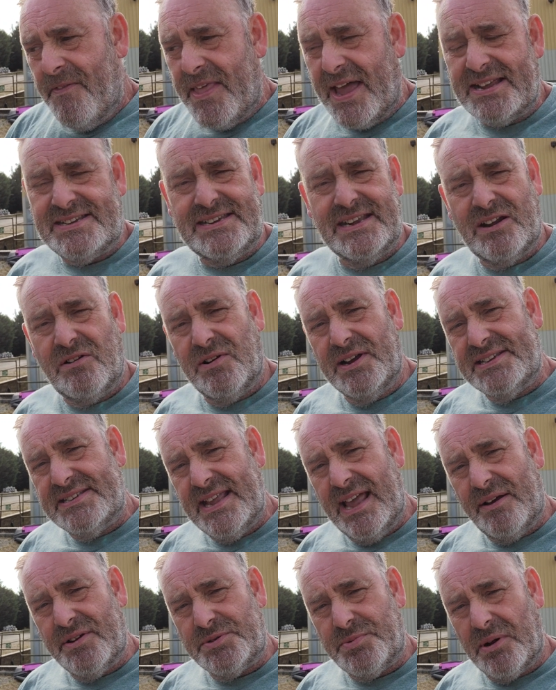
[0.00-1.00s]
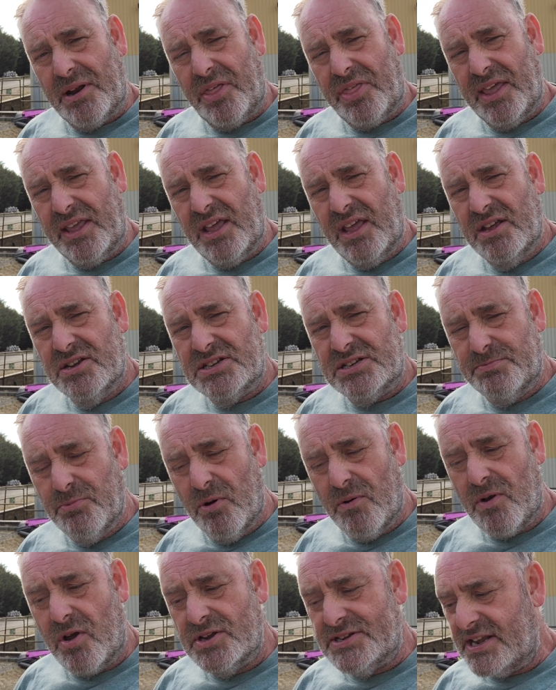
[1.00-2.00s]
That's increased now as well, I think.
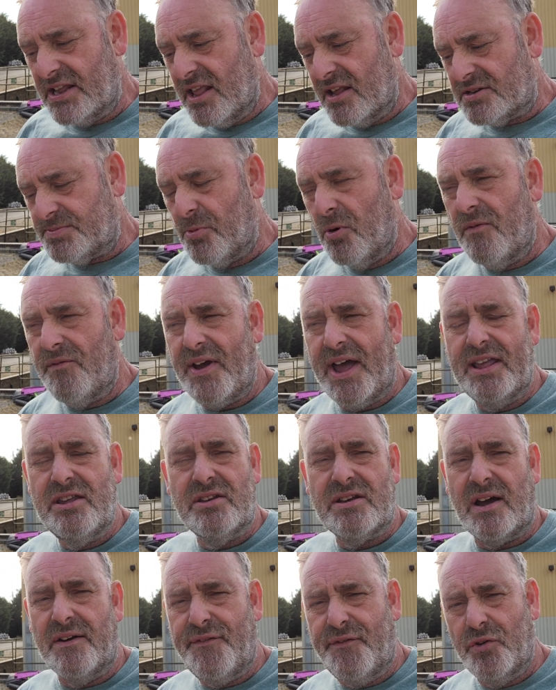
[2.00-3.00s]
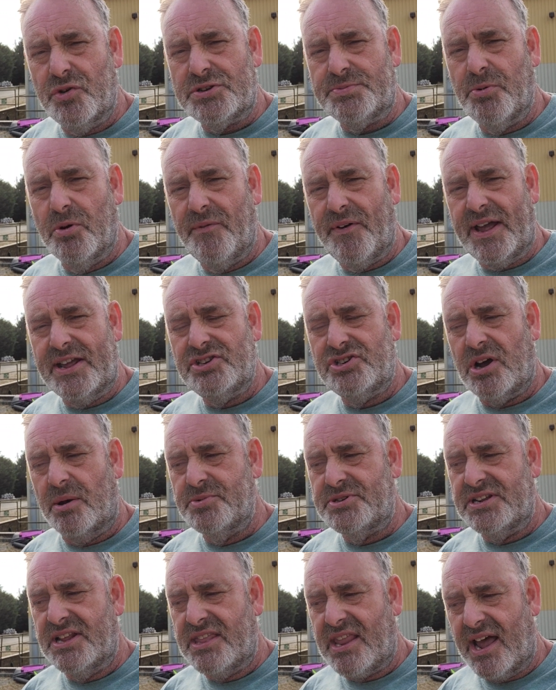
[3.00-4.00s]
Small, because in a small van, you go 4 small van
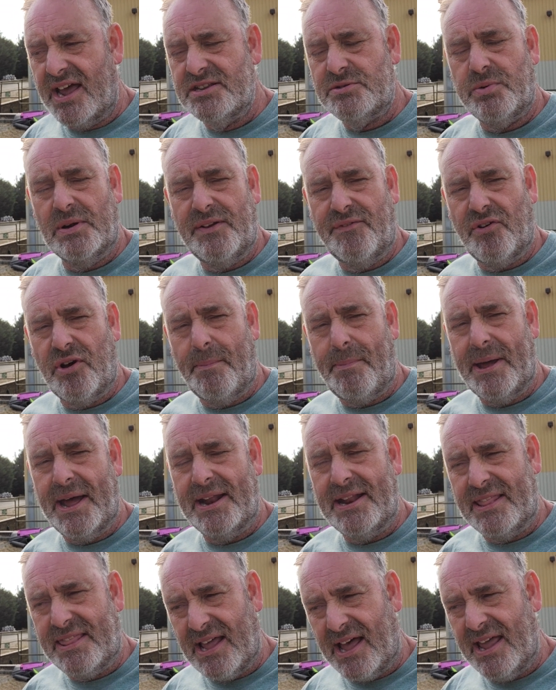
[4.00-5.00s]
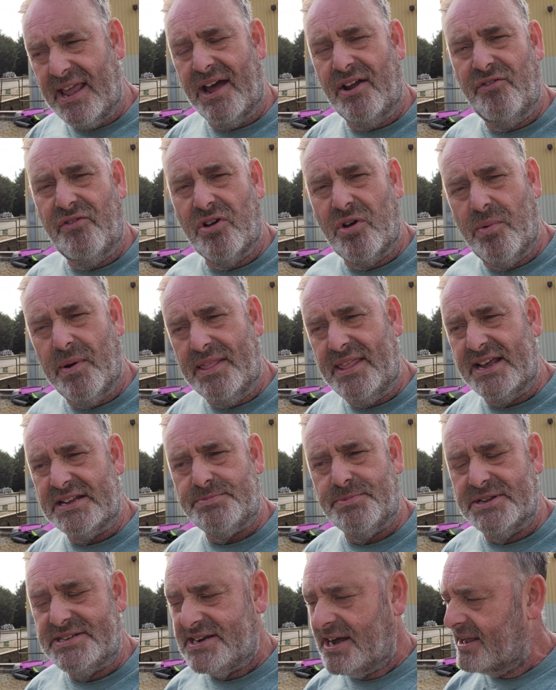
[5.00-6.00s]
jobs in a day, £25 a day, 100 quid,
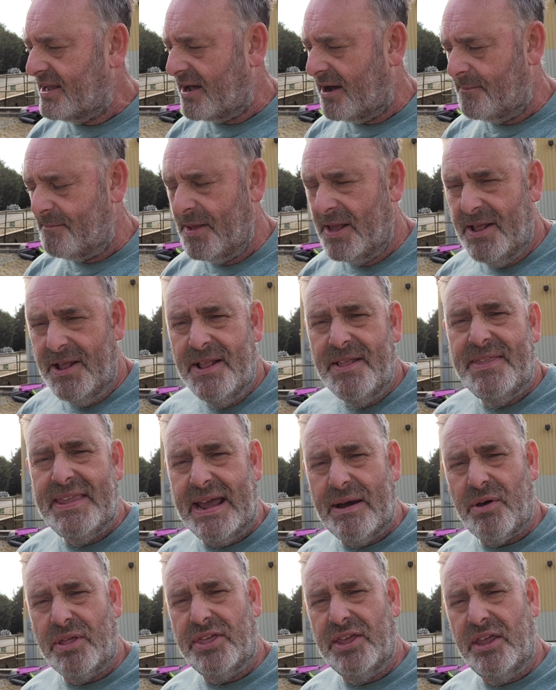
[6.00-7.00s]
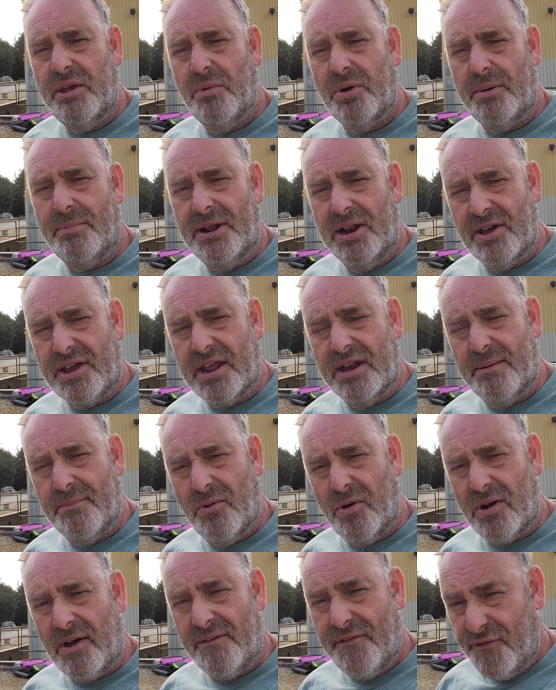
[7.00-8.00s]
that's my take home. Now I think you want to be looking at
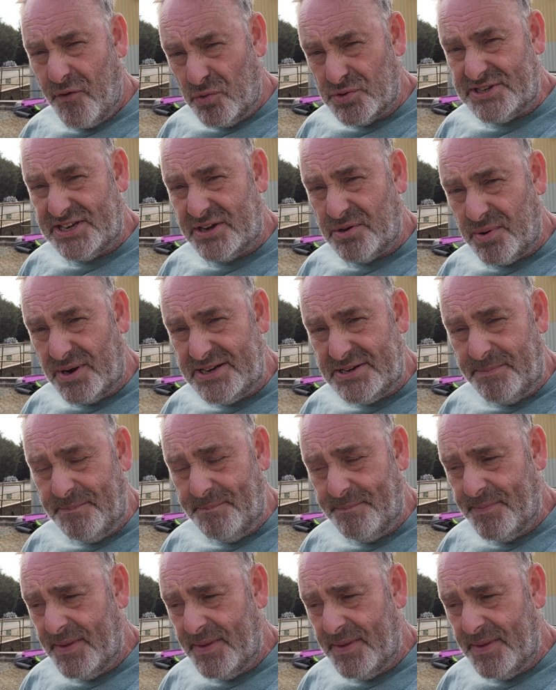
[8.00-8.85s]
more like 40 quid.